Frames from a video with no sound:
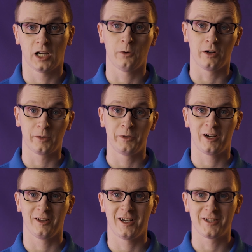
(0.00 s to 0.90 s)
All right, welcome to
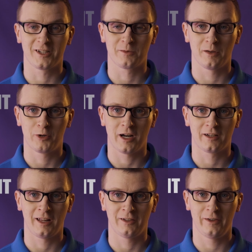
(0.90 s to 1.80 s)
AirLogic's
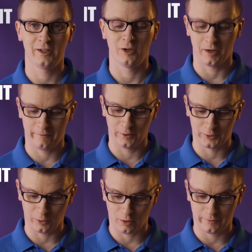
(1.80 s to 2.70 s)
product highlight video about
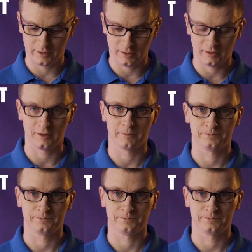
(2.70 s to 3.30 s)
filtered orifices.